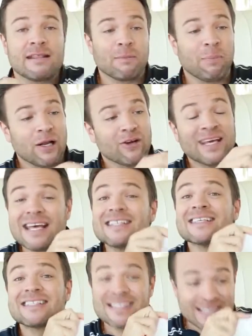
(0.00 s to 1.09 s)
The
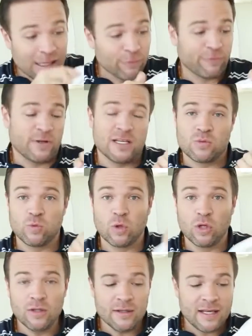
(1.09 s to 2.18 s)
pillowcase itself is
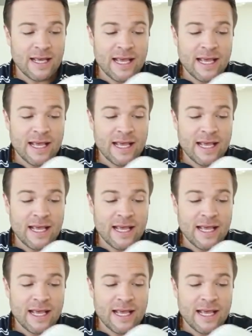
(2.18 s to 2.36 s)
wool.